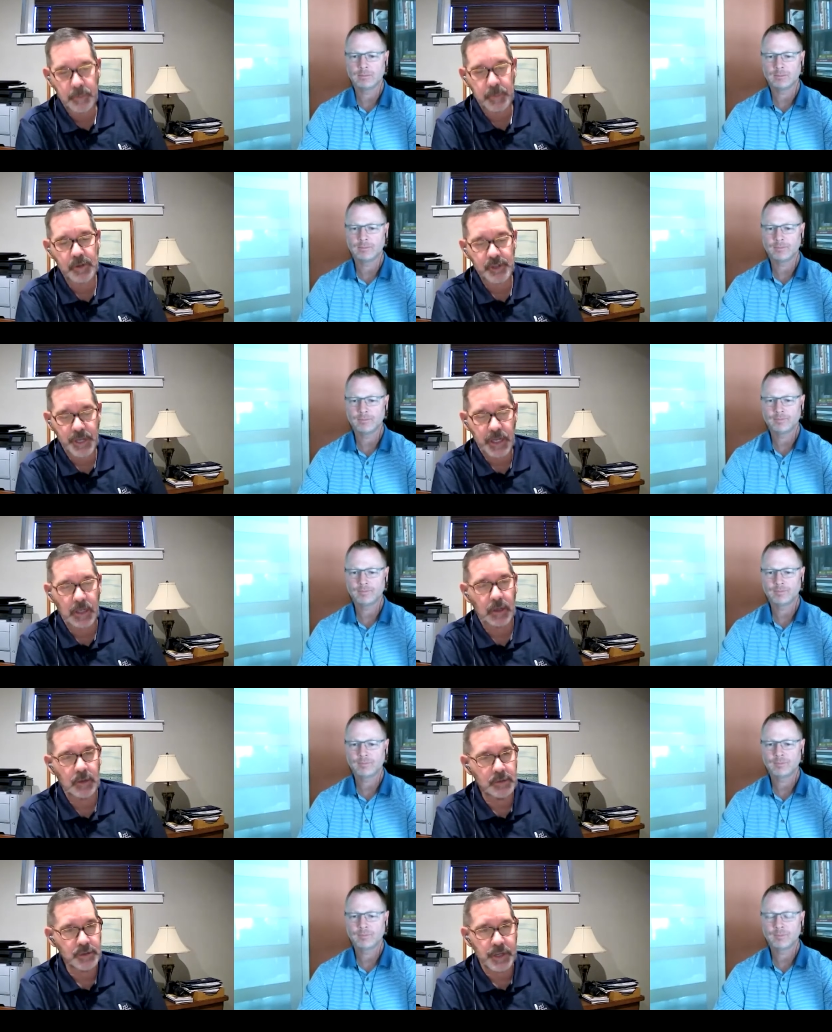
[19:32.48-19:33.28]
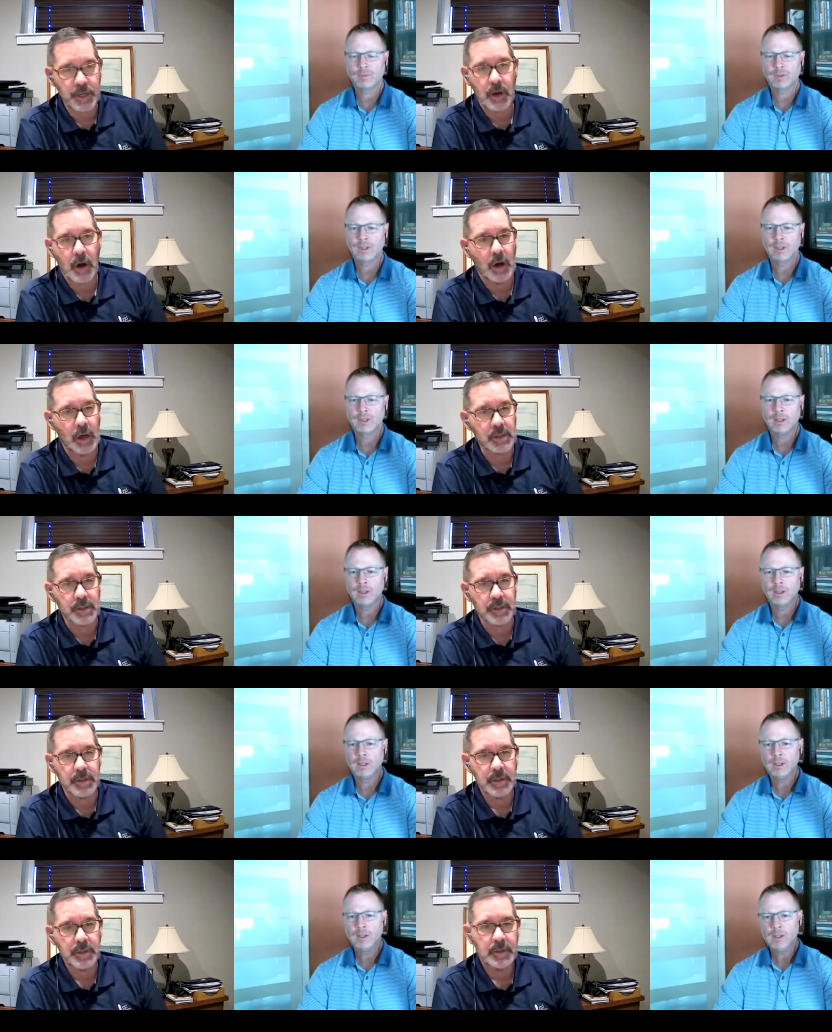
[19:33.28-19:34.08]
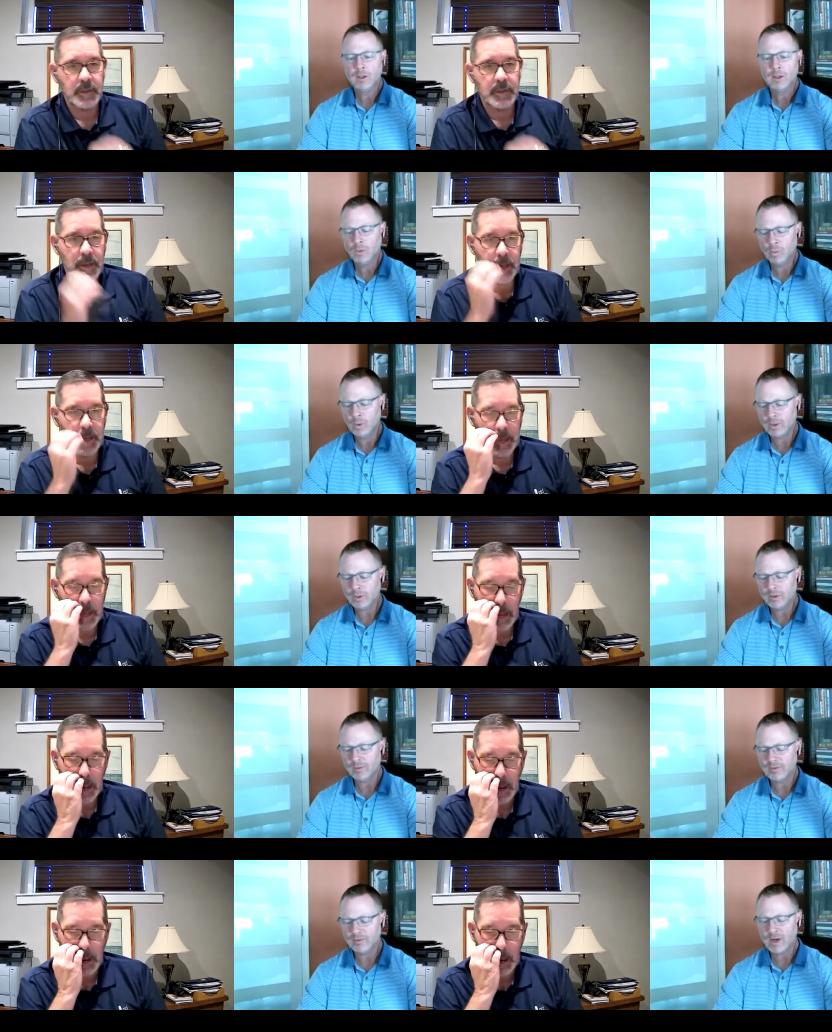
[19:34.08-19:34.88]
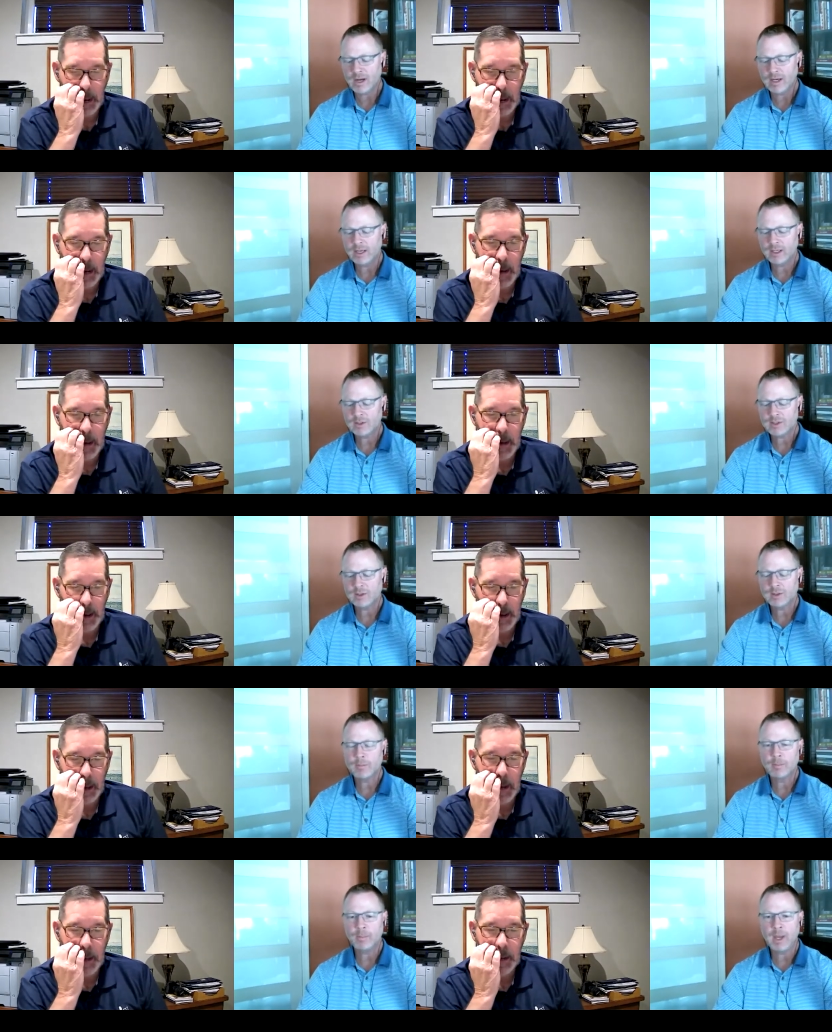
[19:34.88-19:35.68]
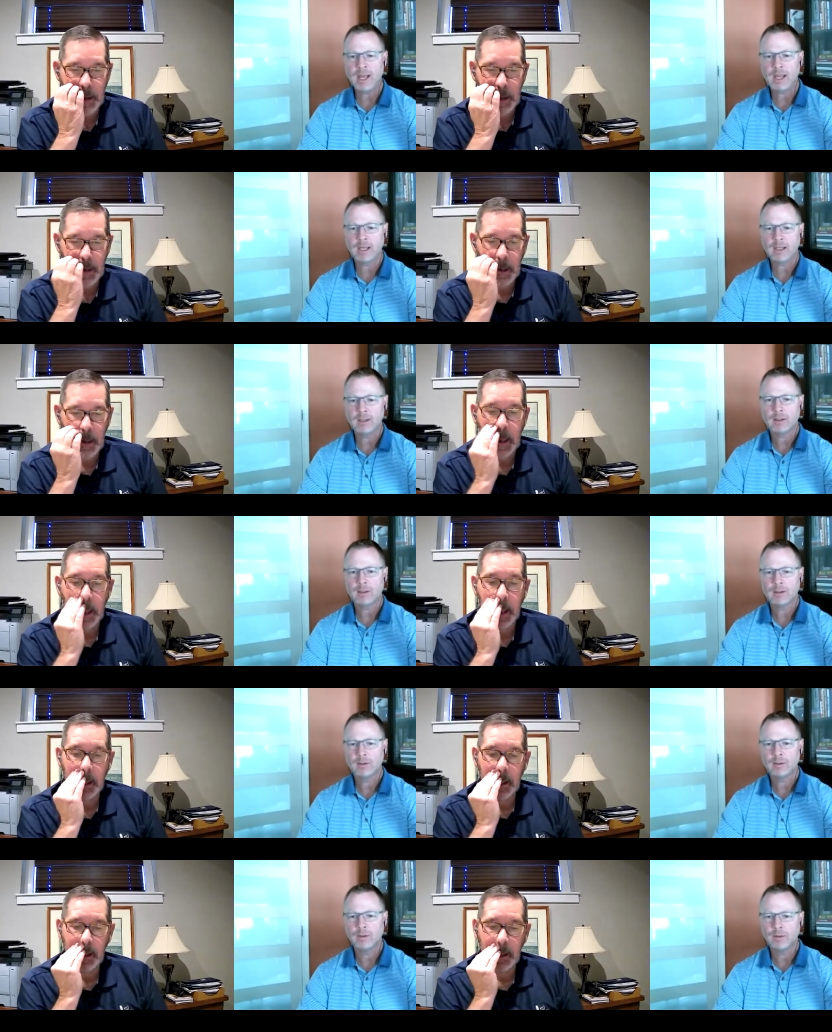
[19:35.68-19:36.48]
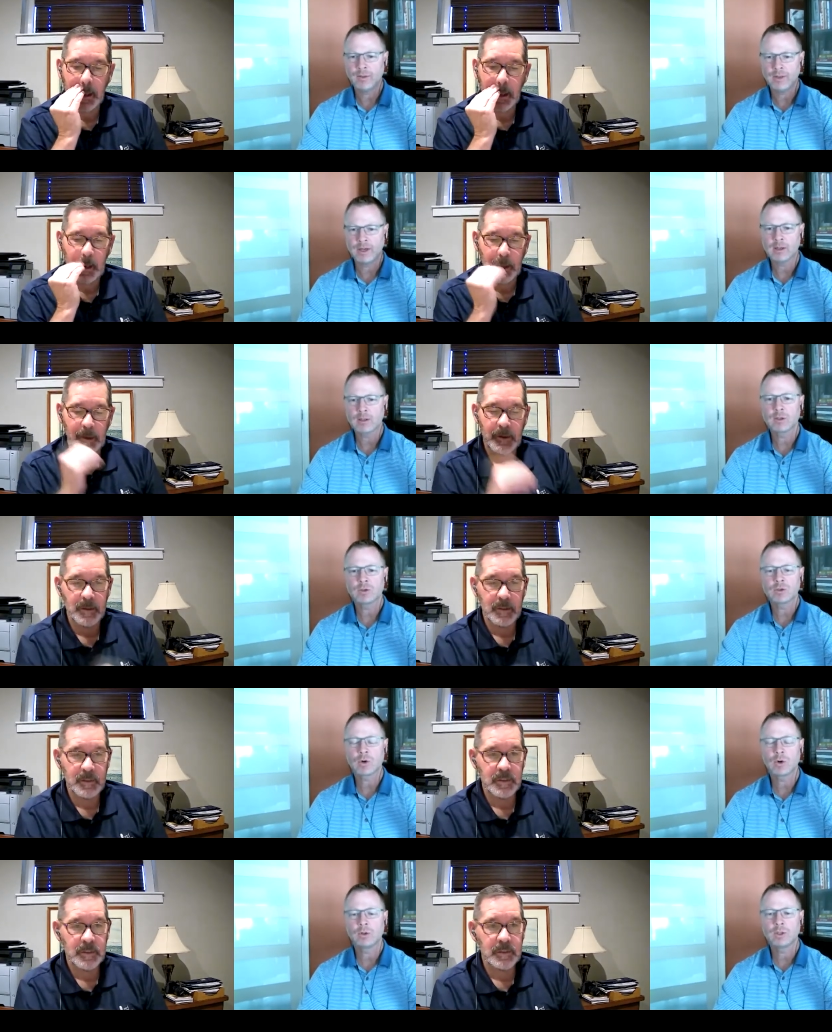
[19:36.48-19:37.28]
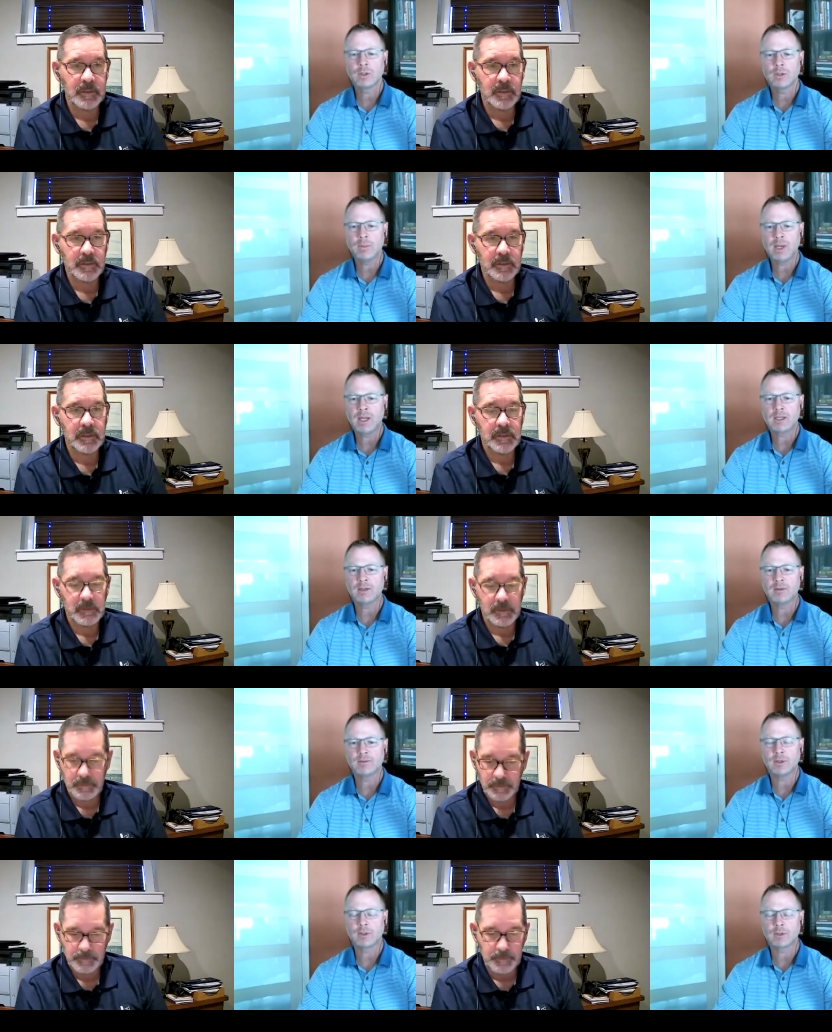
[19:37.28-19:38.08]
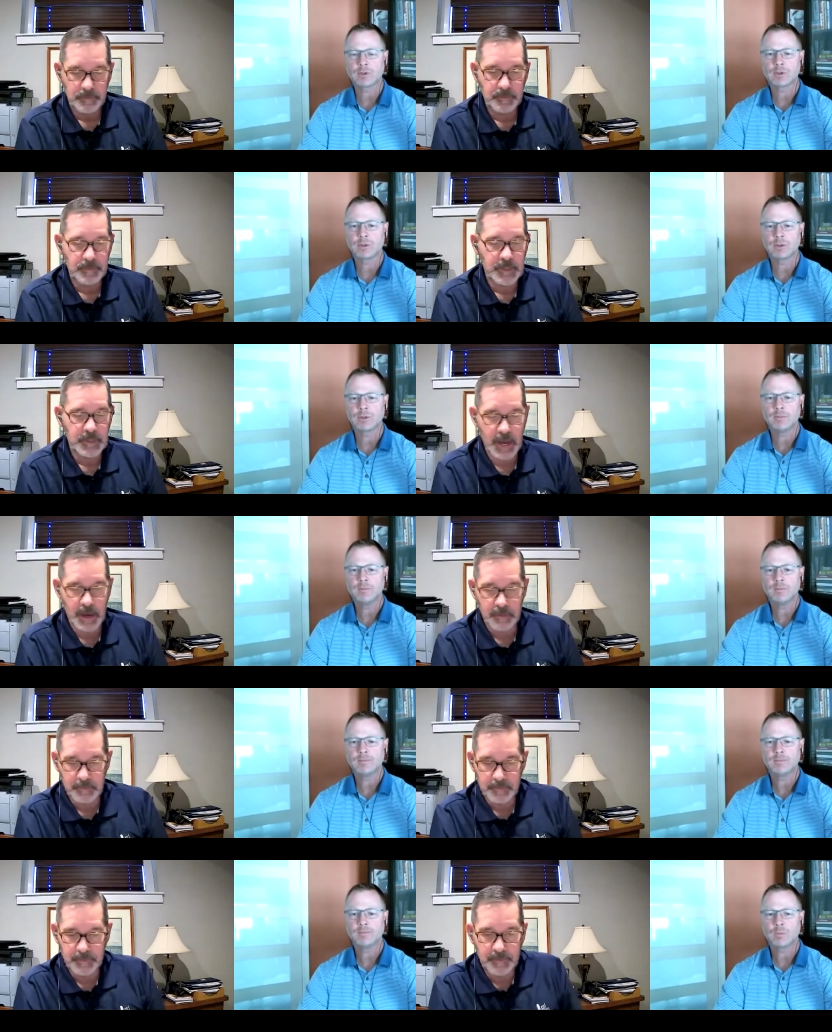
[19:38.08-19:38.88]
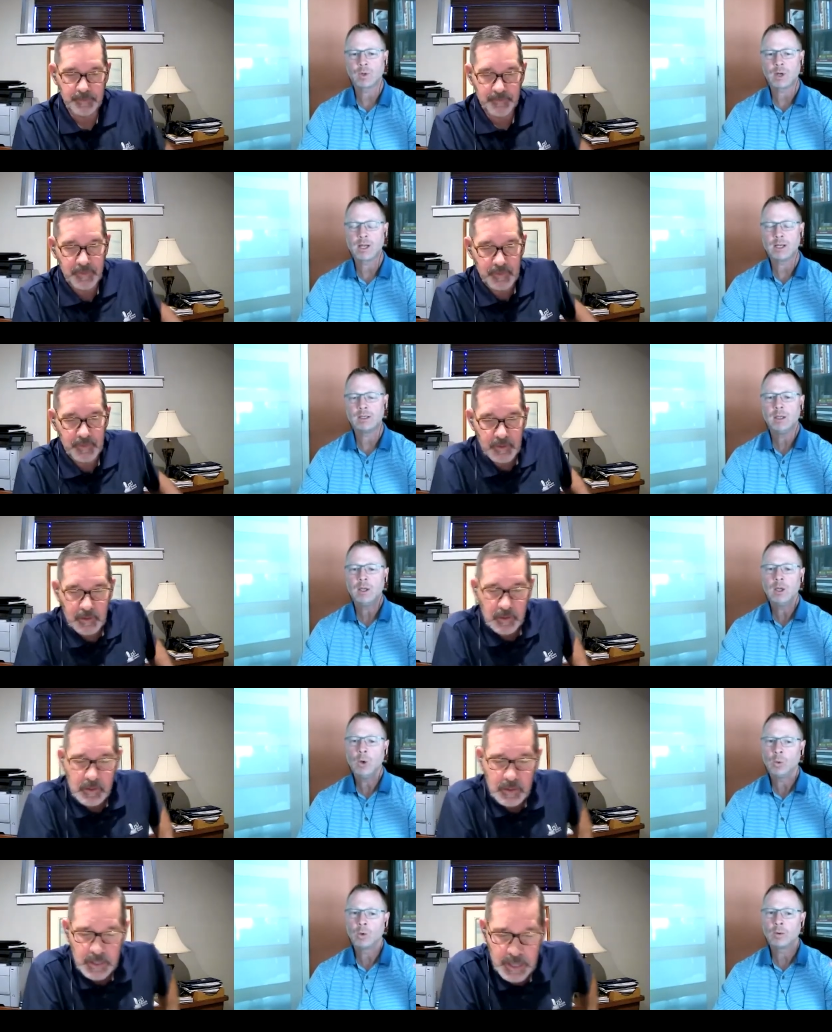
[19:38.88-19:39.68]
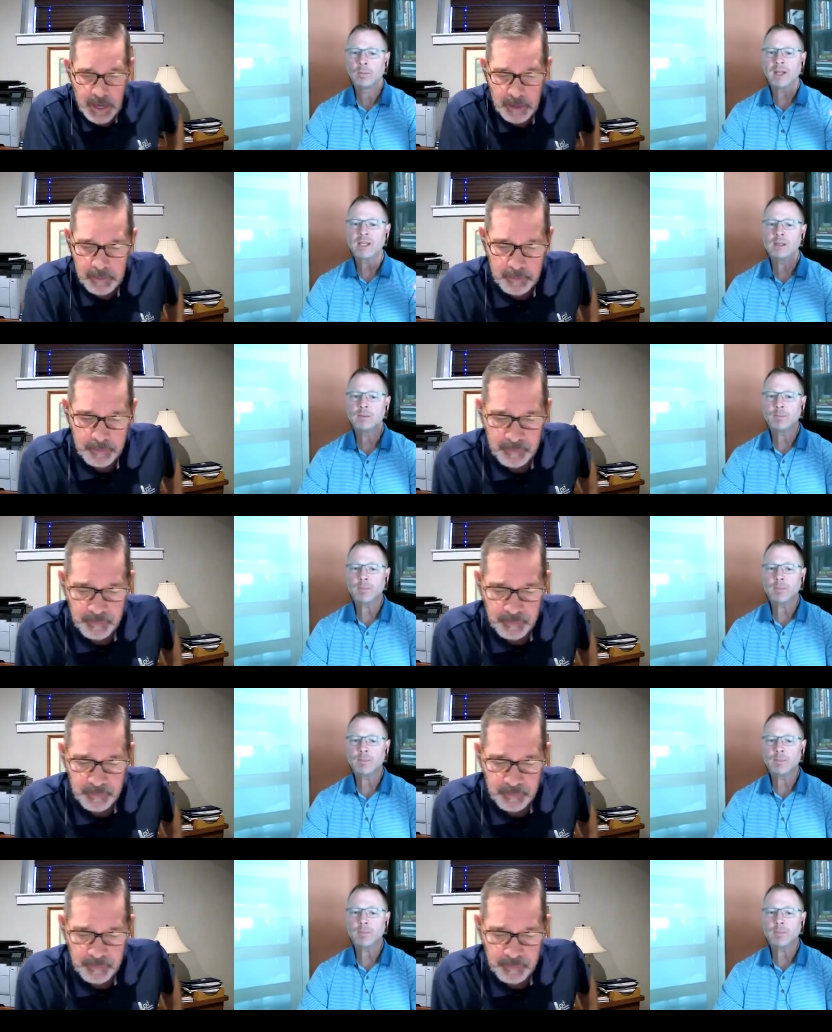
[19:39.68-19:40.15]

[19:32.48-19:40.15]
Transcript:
Speaker 1: percent losing cause.
Speaker 2: With the finance at the bank, they're controlling the banking function. Yep. Right. We're yep. making